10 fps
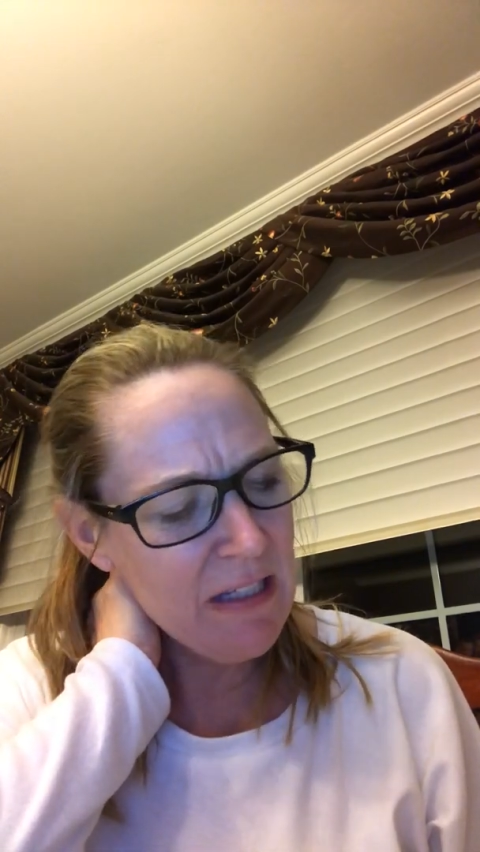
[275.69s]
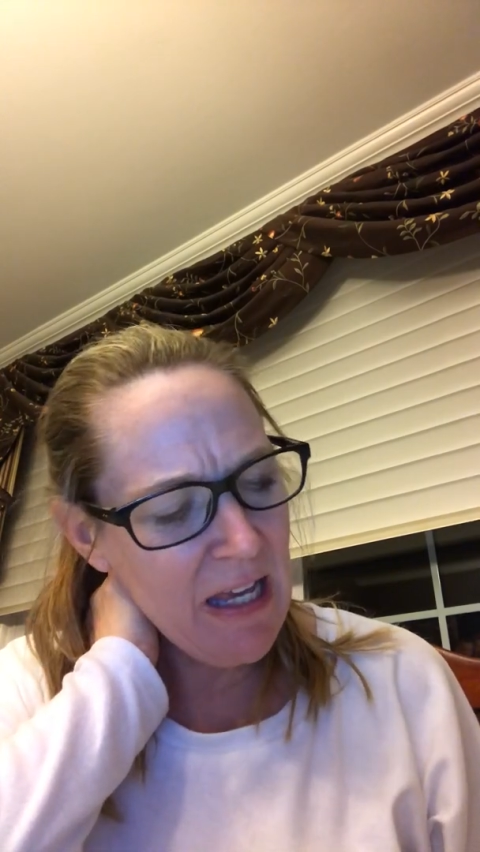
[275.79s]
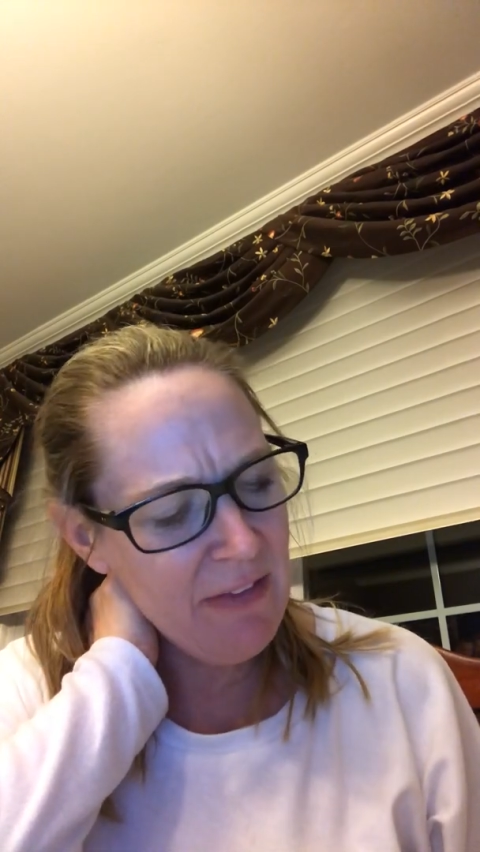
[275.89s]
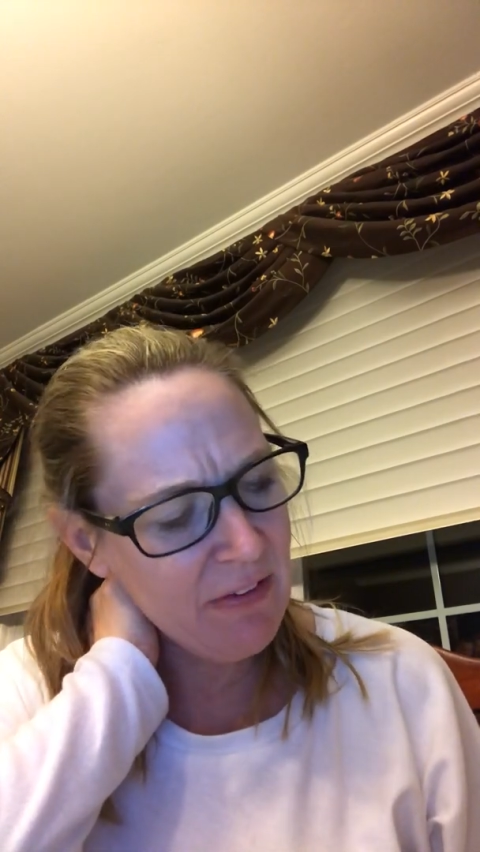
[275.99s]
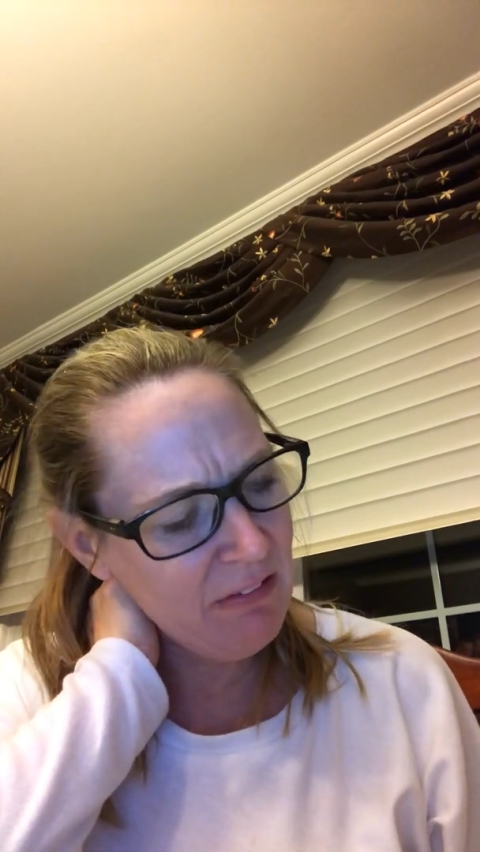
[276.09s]

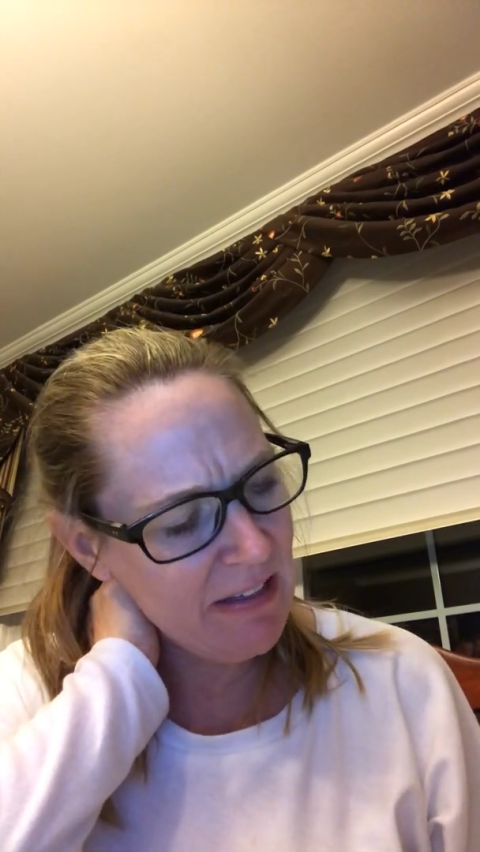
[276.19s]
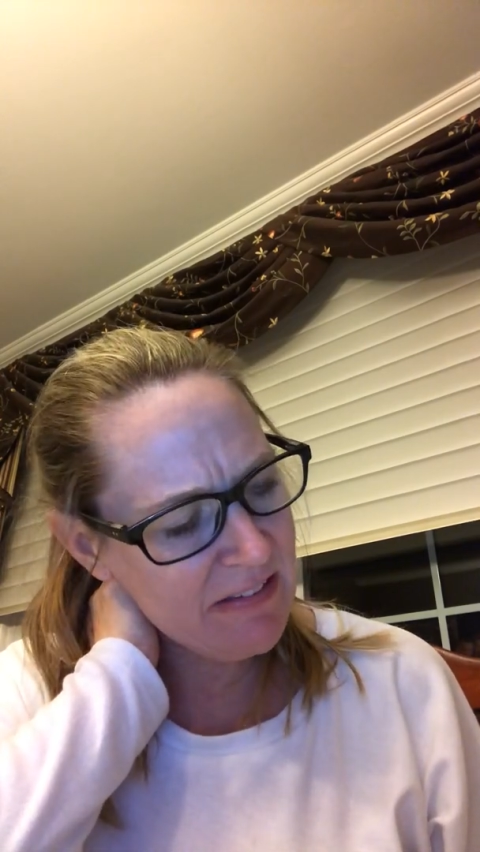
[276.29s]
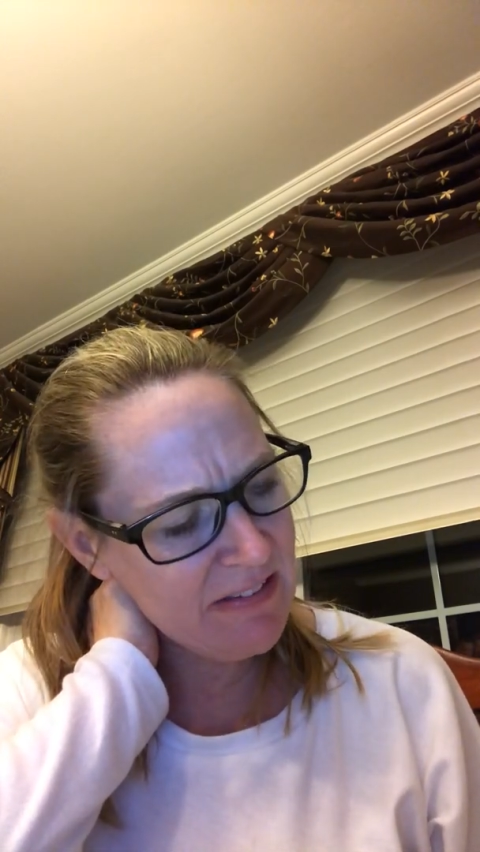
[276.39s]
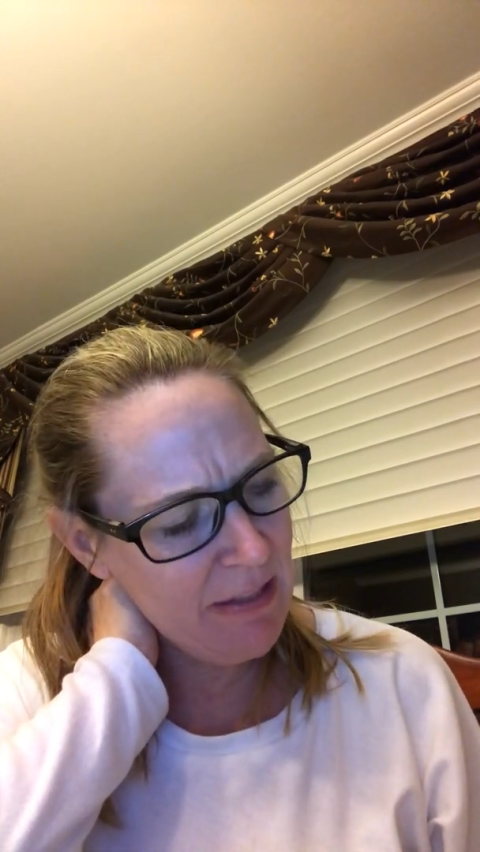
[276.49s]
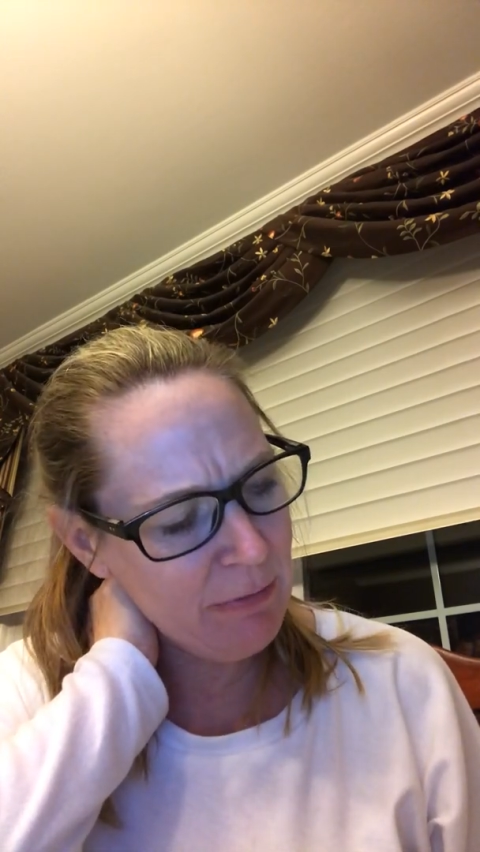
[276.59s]
and the glass
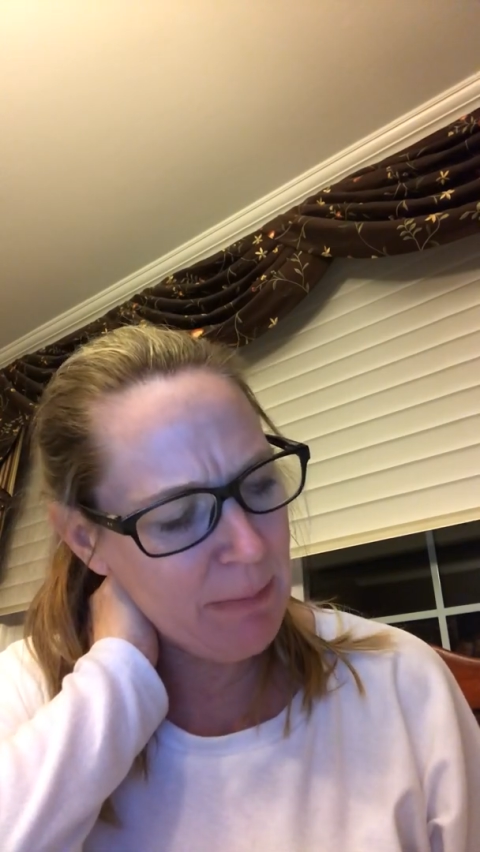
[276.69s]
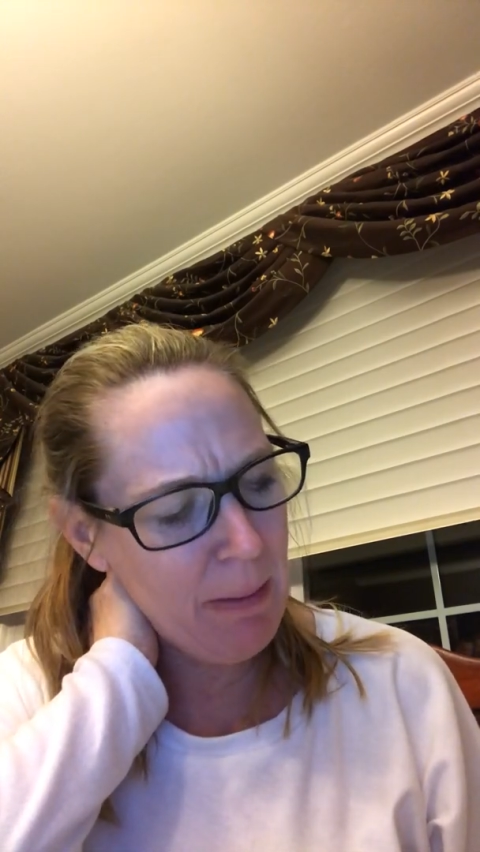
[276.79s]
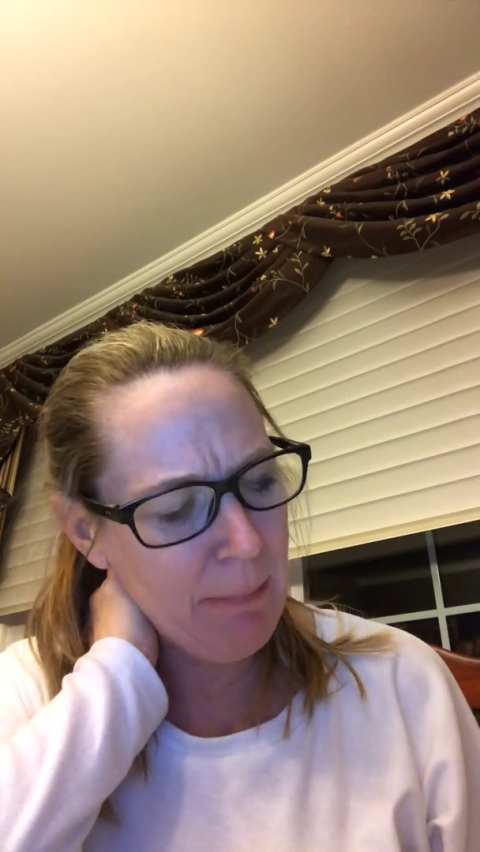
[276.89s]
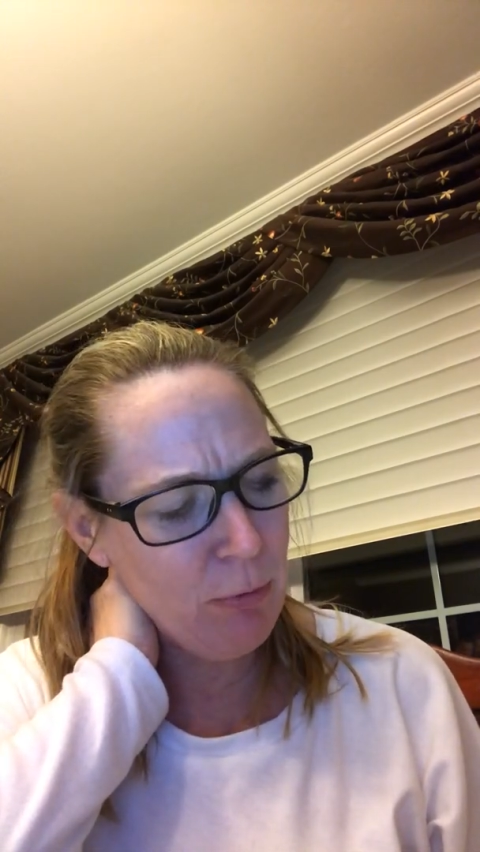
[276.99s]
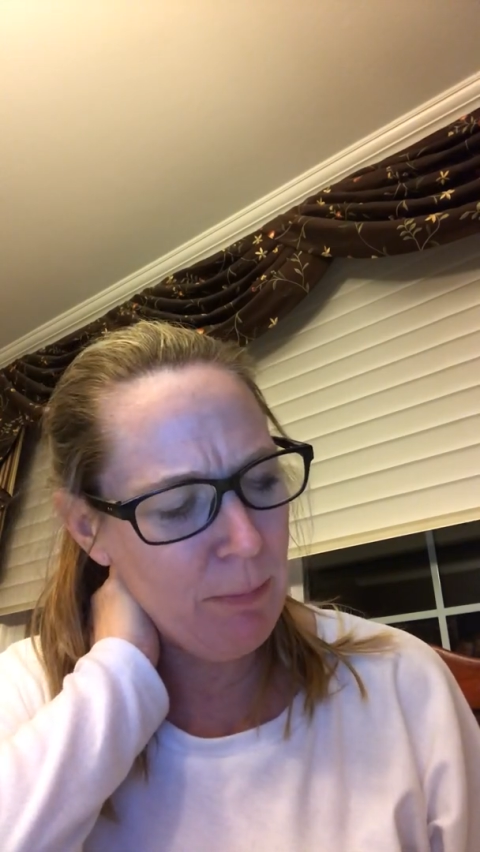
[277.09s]
stand with the
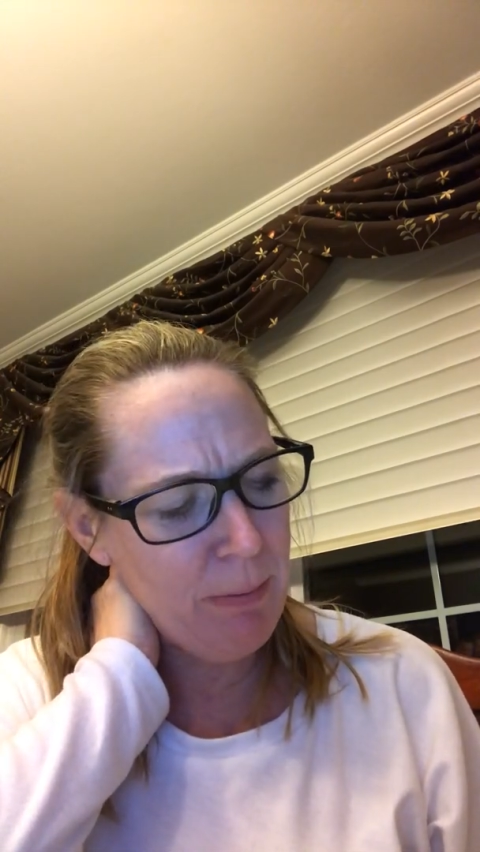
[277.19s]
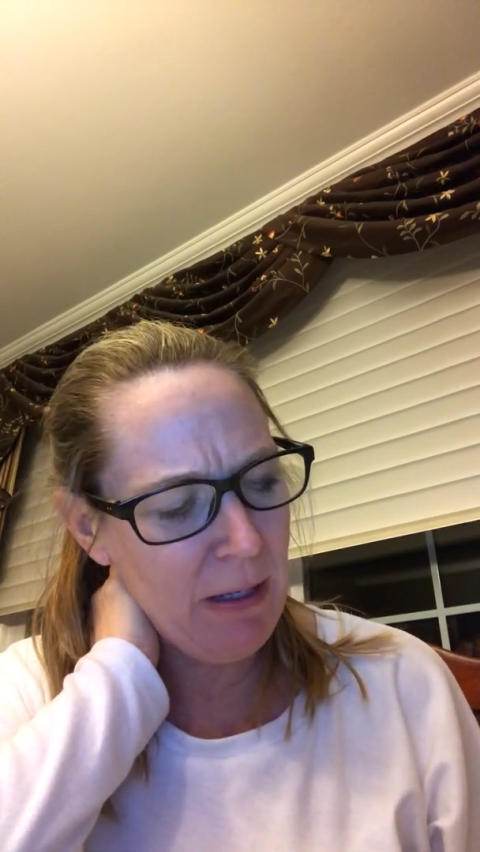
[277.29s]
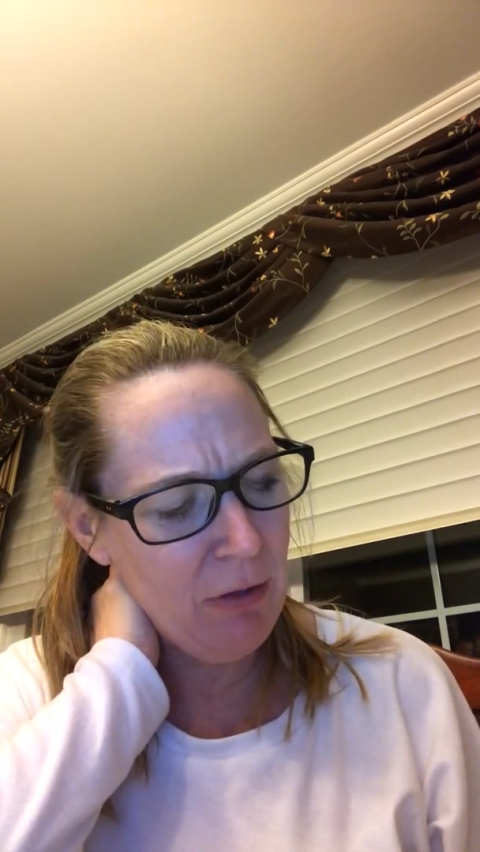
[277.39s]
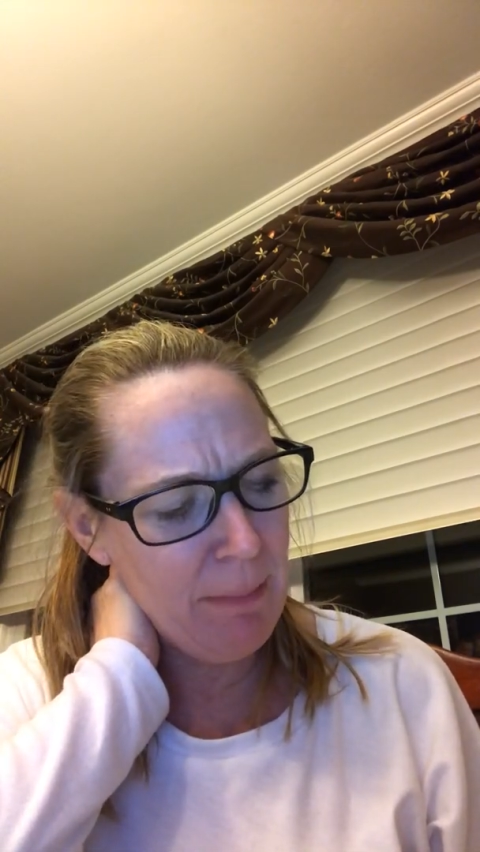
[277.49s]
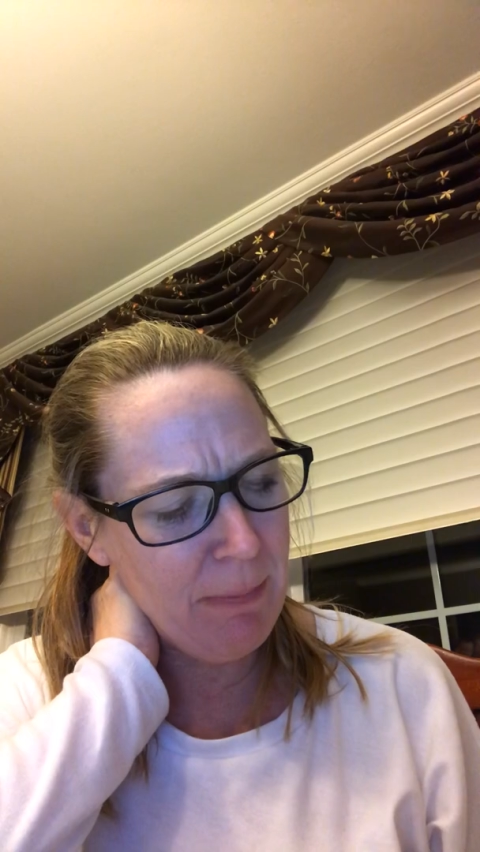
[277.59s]
popcorn
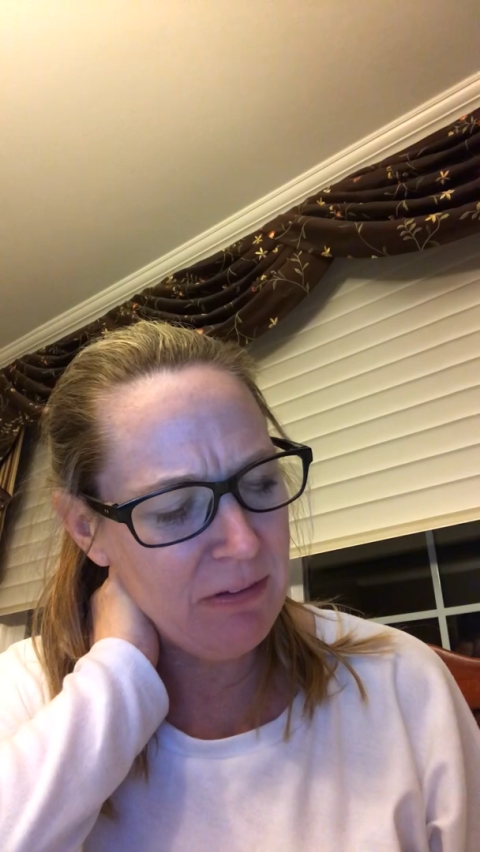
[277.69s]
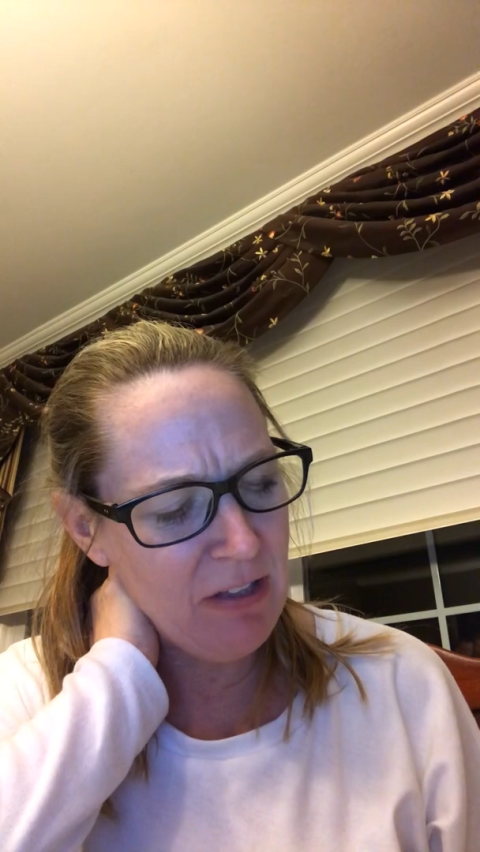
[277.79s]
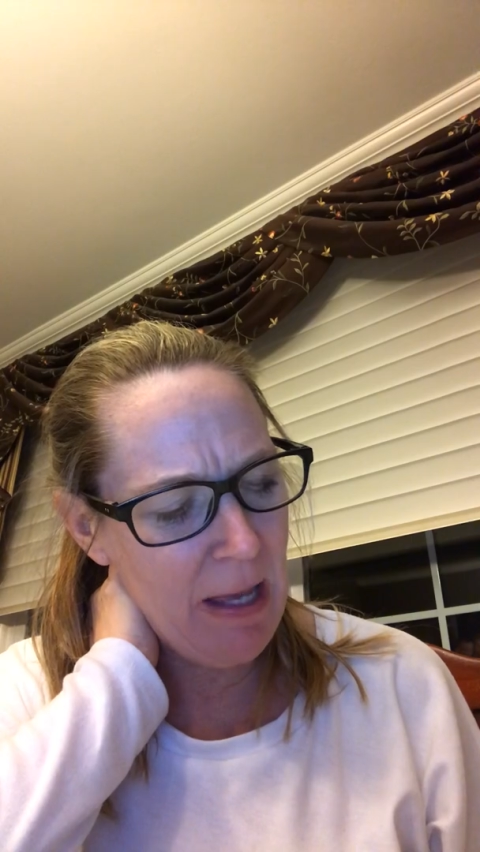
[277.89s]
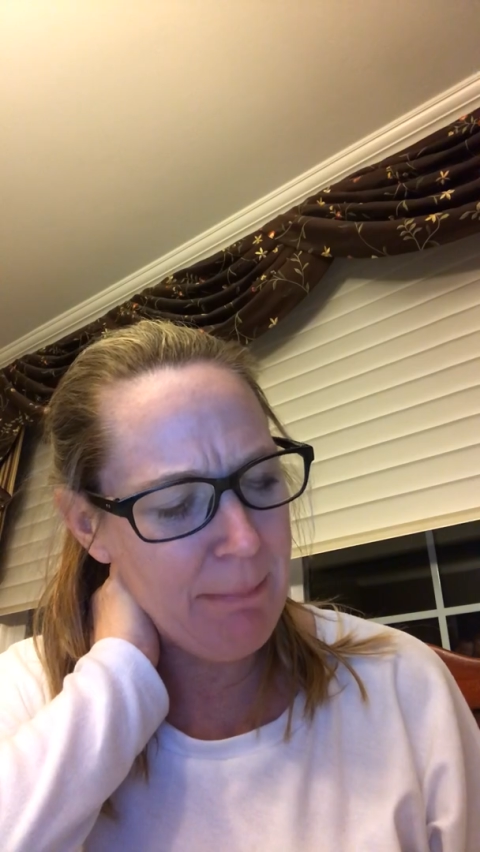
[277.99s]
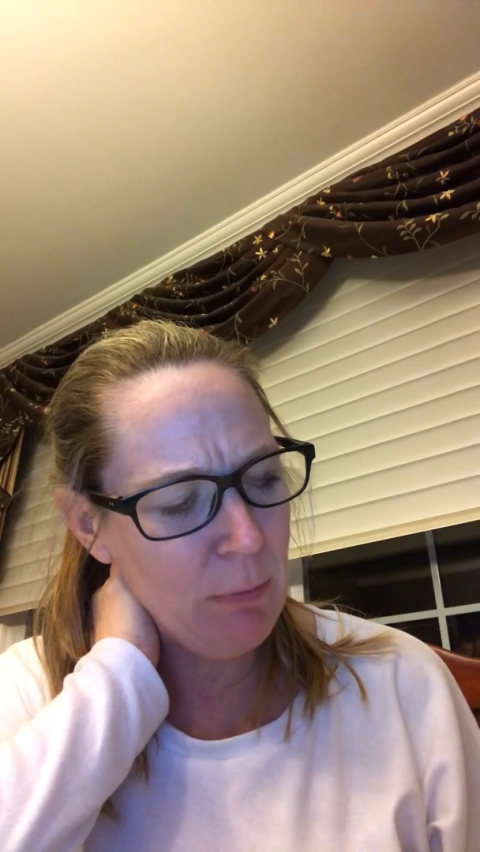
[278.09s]
piled up on top